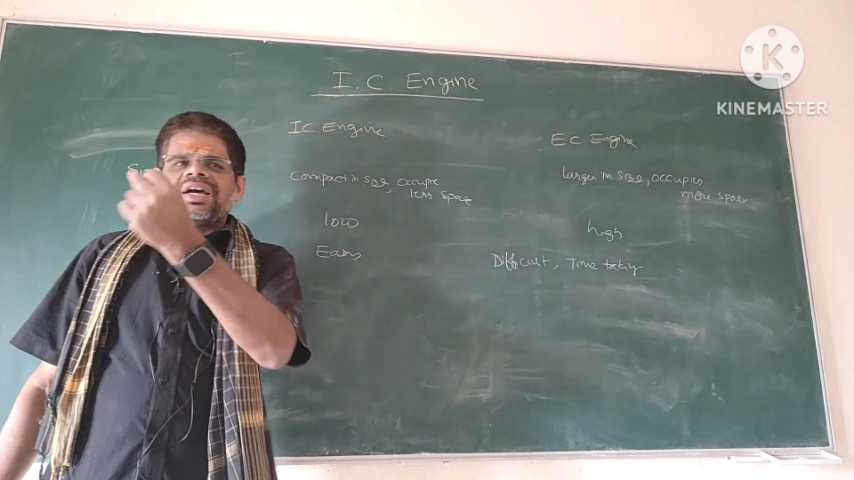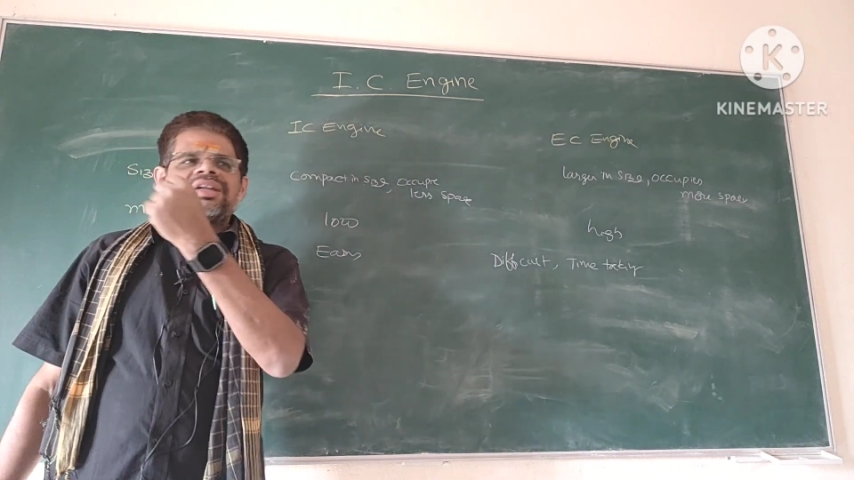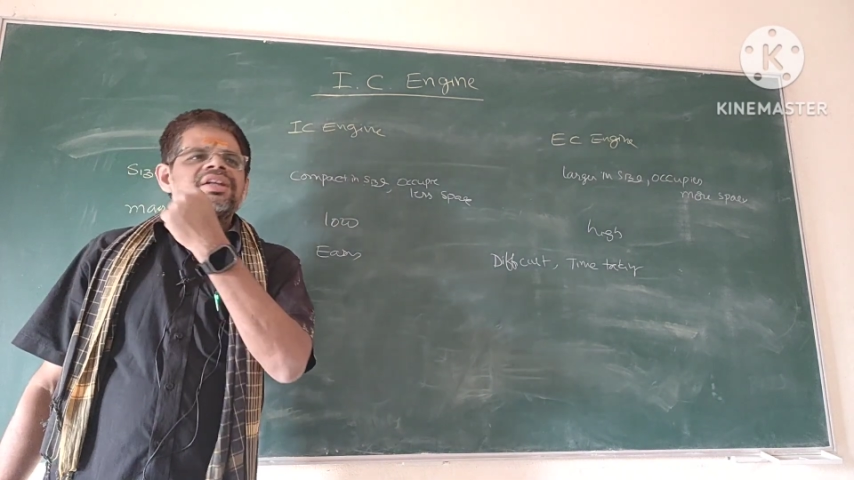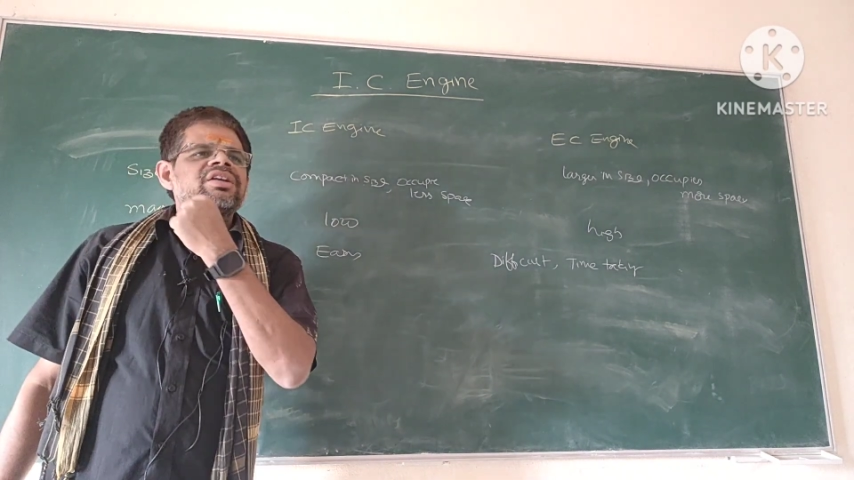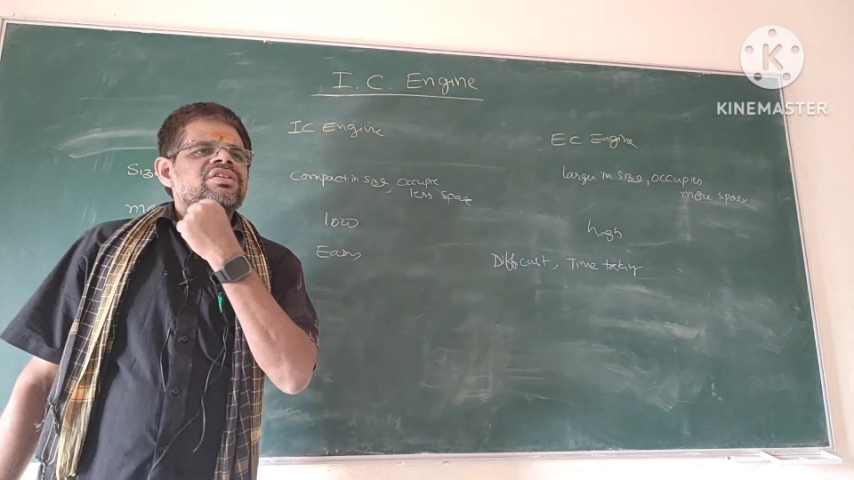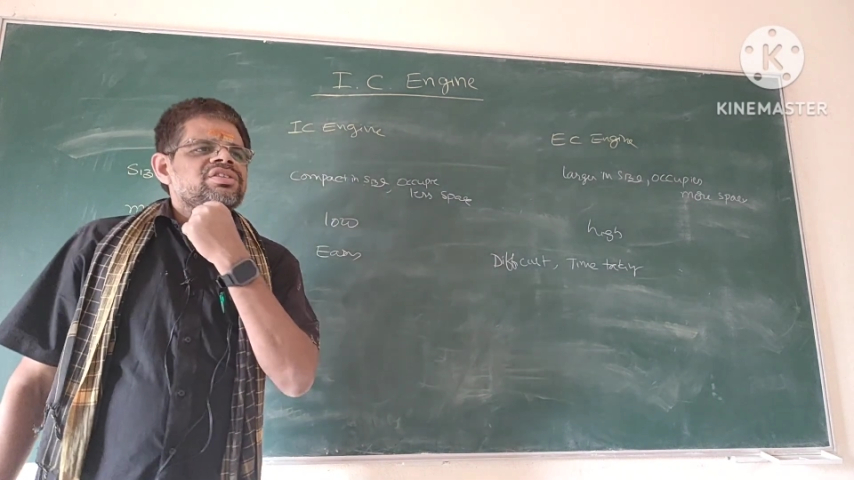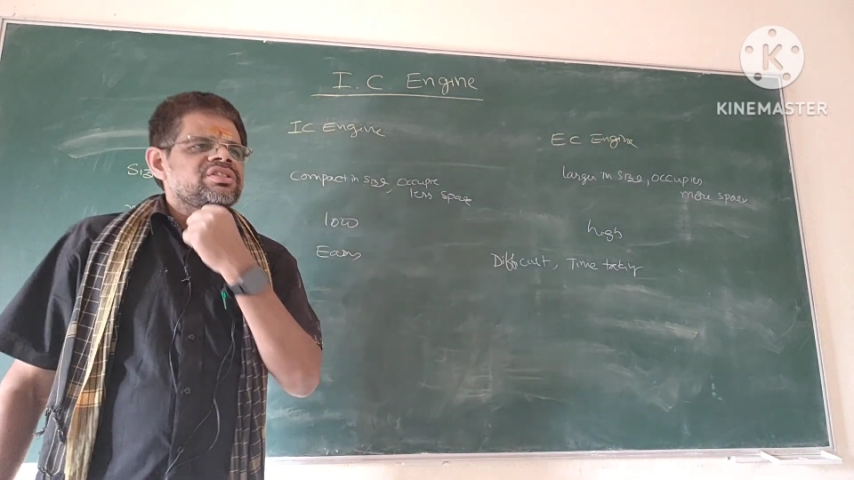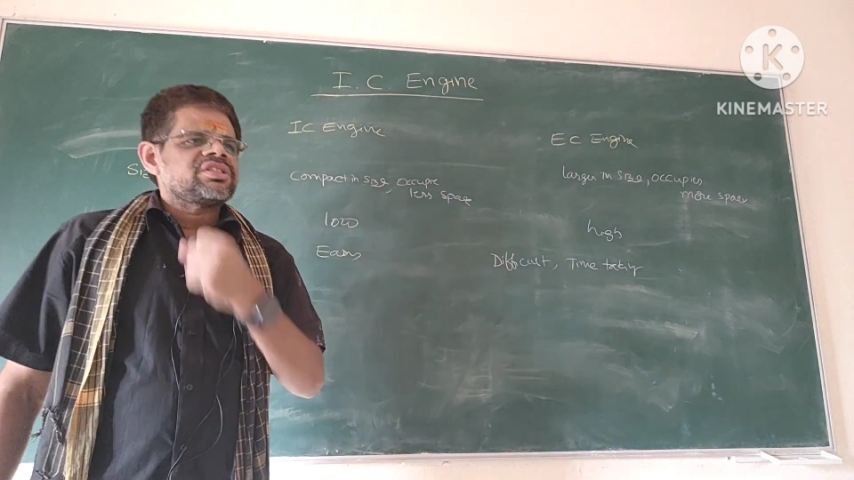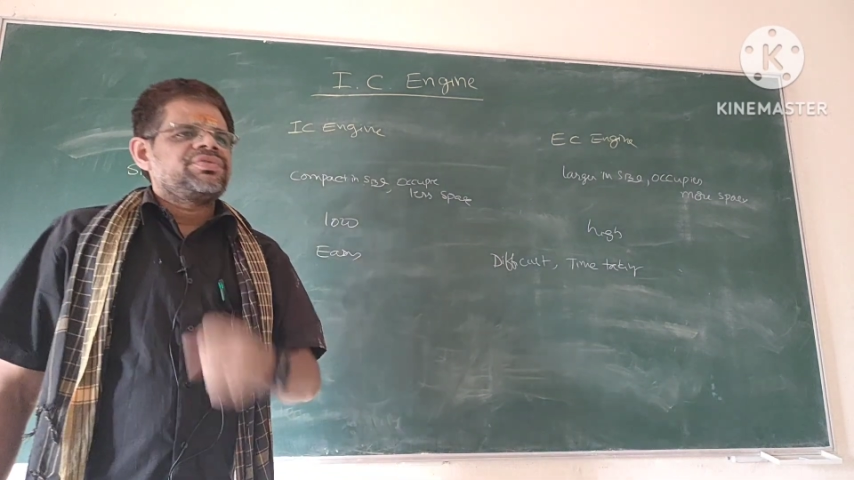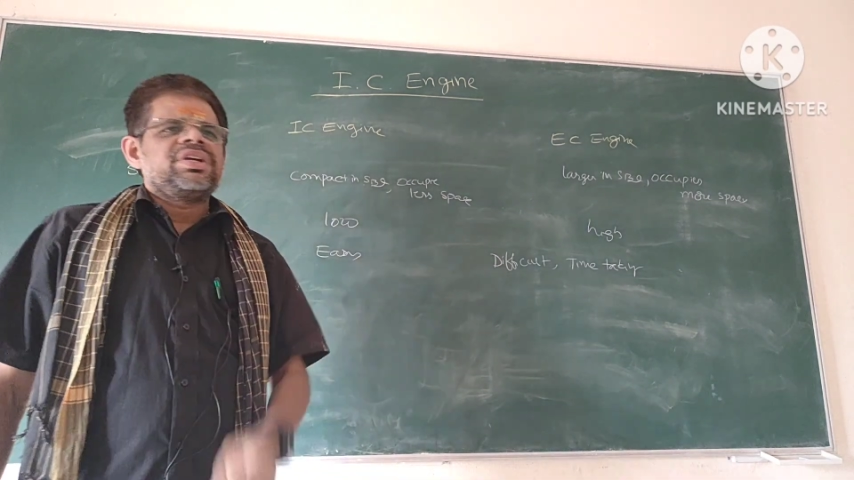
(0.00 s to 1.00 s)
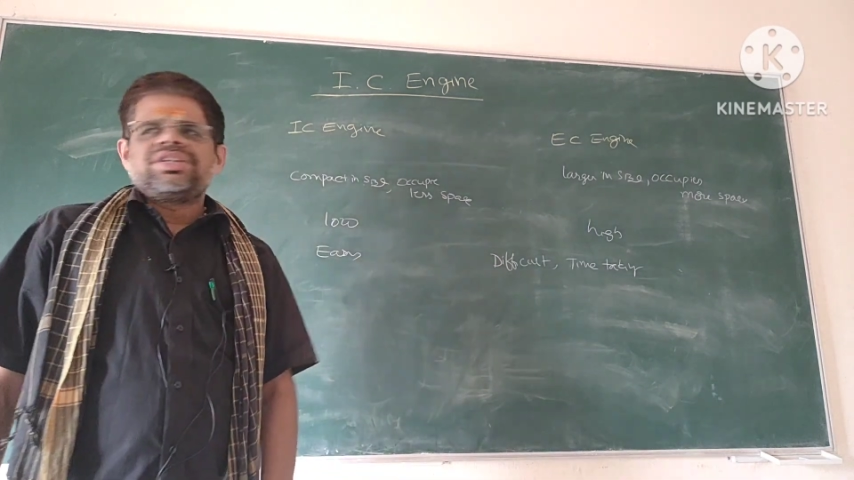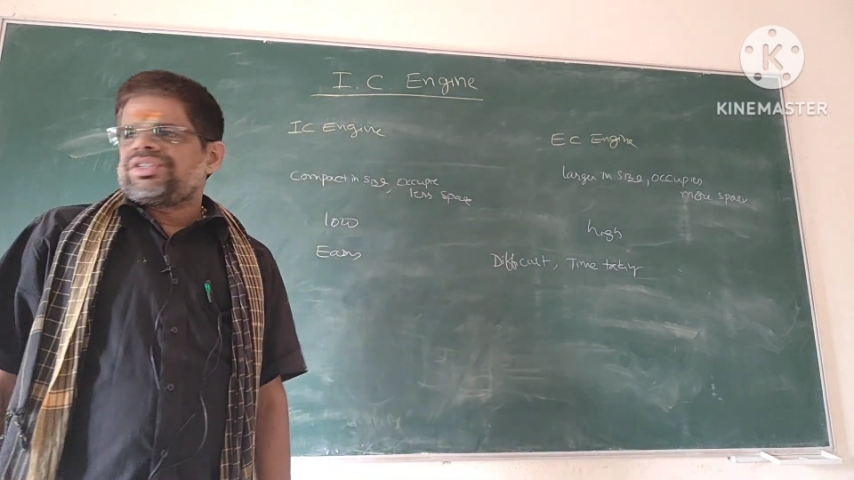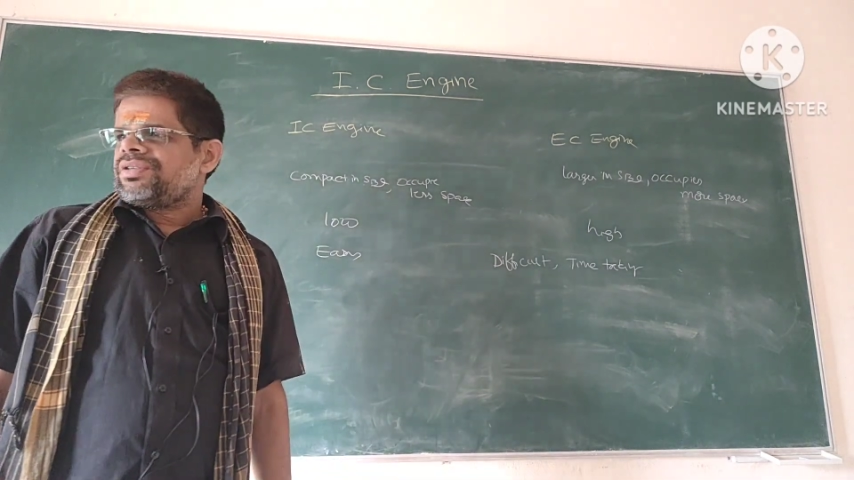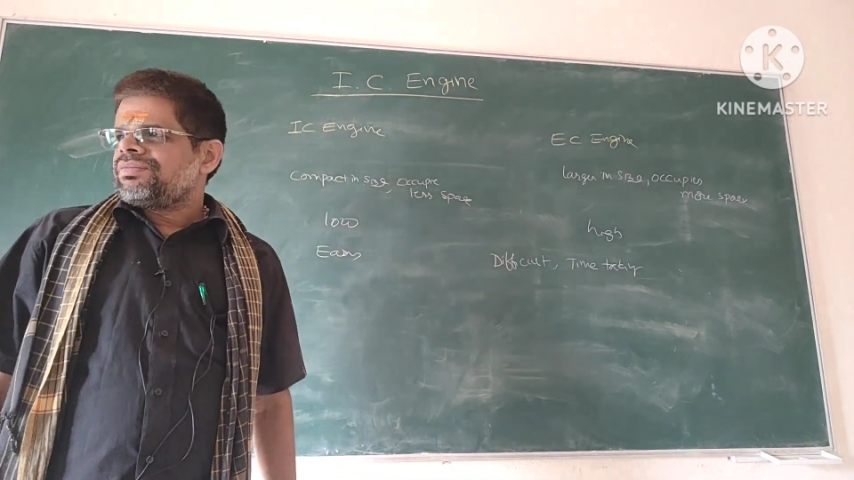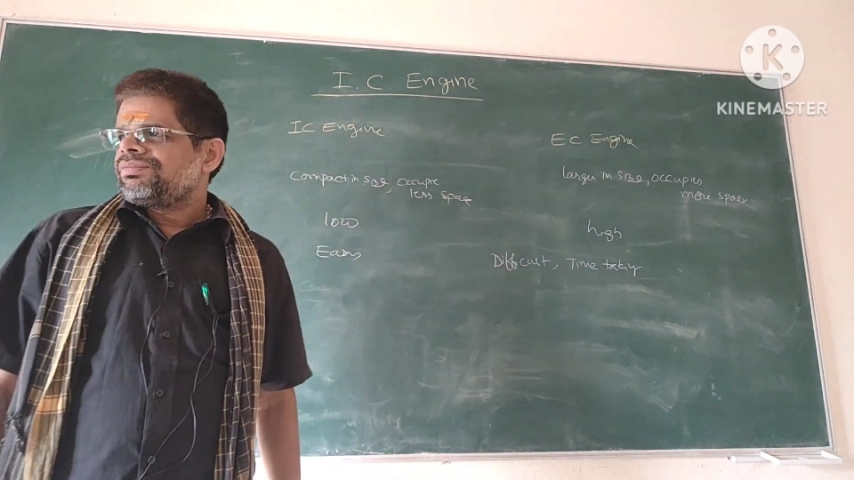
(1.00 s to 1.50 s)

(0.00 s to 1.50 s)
100 kilojoules of heat,